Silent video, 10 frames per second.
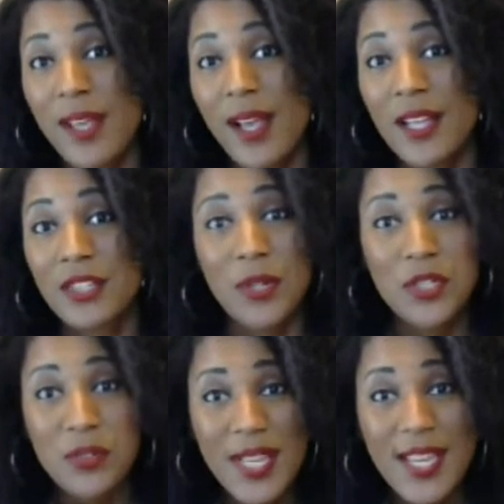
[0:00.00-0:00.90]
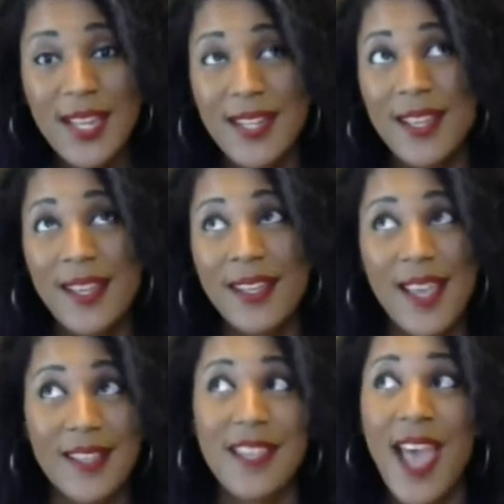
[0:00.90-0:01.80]
drudgery
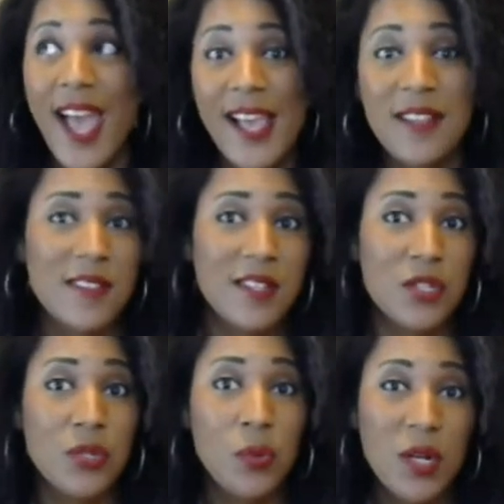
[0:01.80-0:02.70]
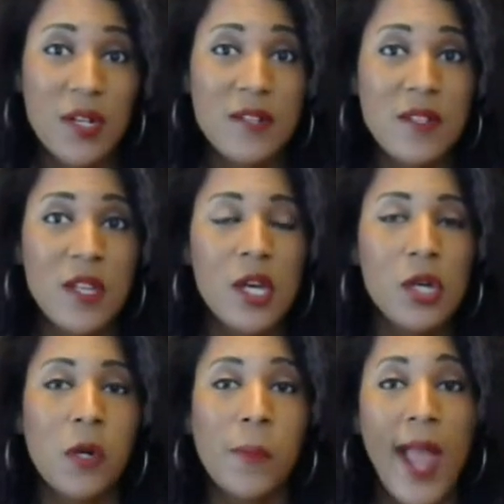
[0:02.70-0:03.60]
and task and chores?
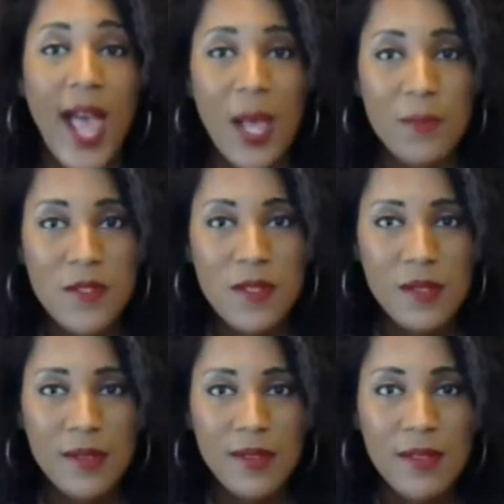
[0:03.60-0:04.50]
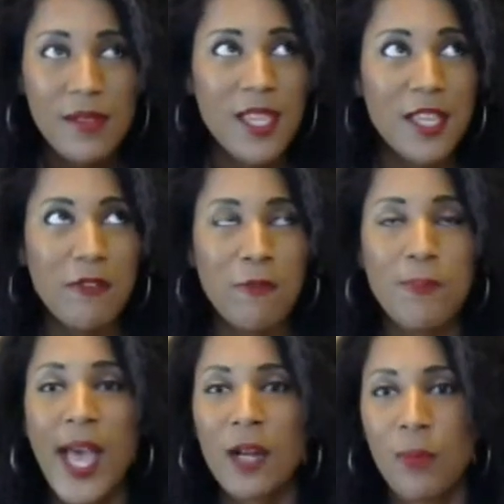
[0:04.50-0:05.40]
Or perhaps you think of
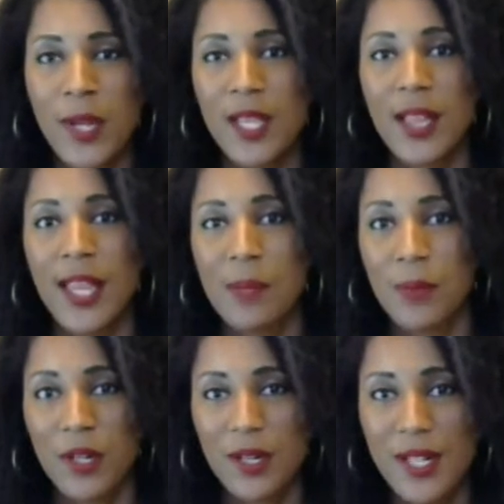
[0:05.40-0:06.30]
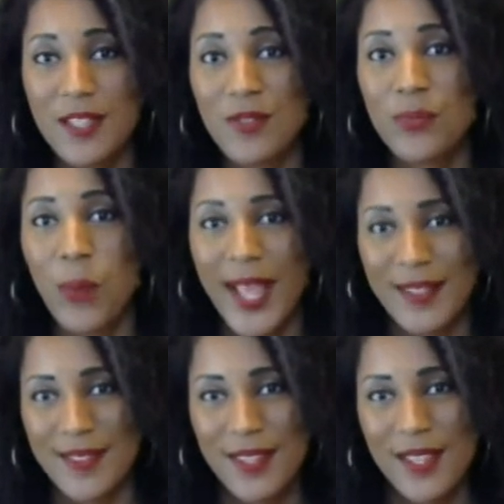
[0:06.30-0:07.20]
backbreaking labor and
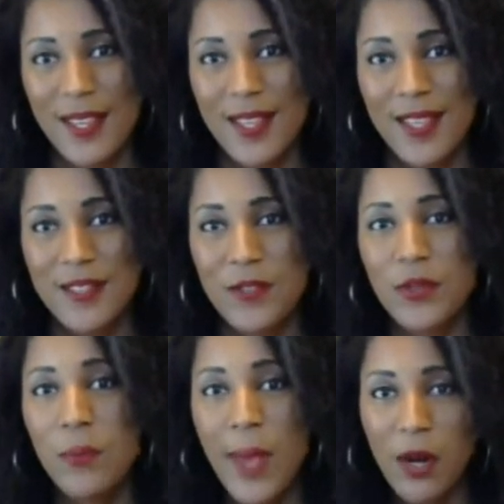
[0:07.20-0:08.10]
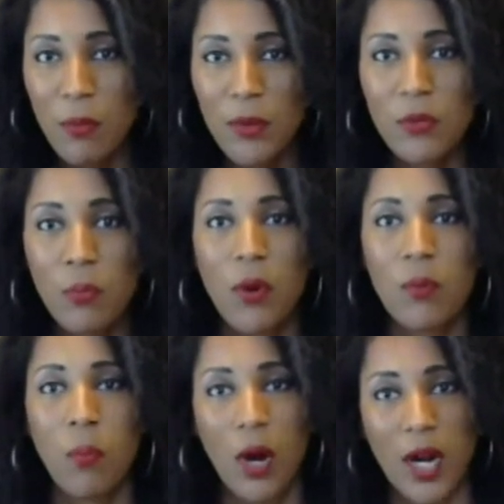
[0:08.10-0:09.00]
sweat? So no matter what the
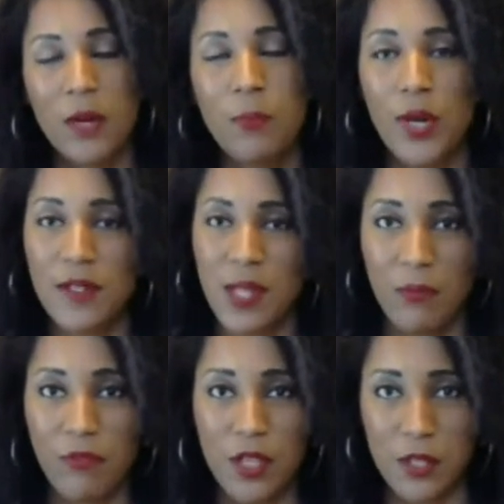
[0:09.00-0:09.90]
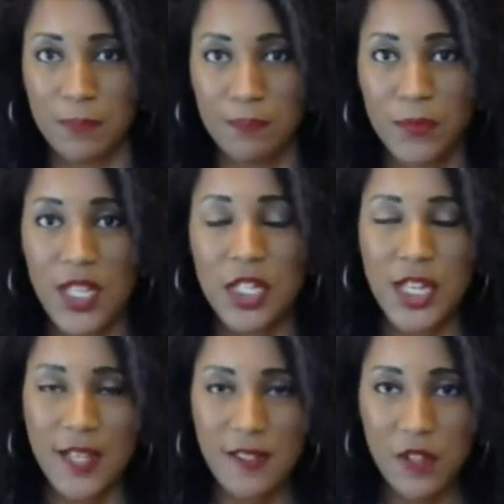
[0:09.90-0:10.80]
word work brings up for you,
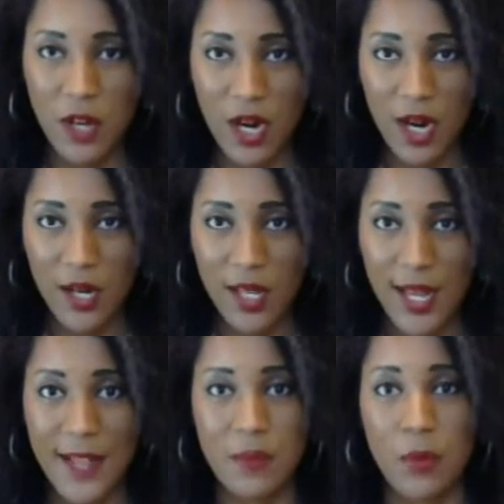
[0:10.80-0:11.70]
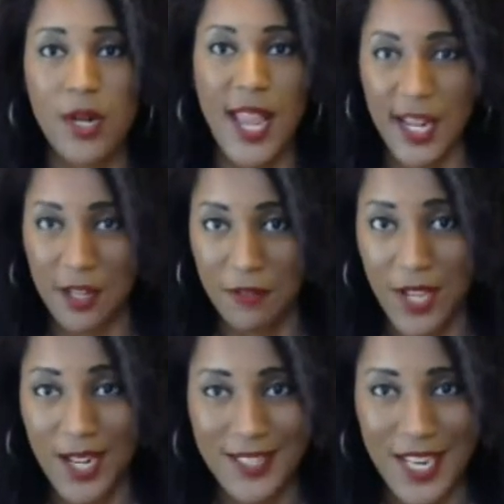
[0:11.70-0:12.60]
chances are it has a more negative
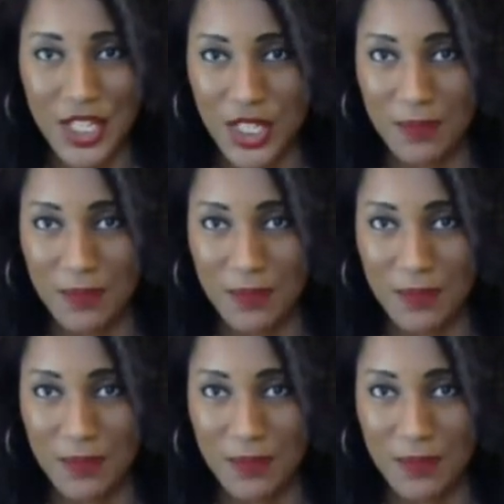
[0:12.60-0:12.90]
connotation.